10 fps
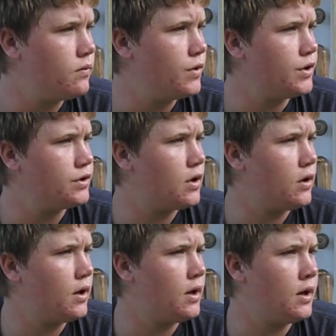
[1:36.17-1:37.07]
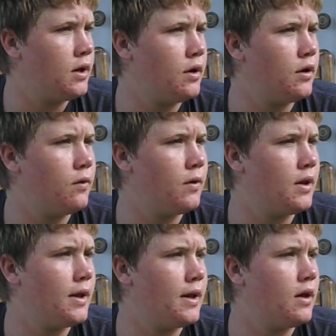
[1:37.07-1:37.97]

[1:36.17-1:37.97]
When you start getting into your really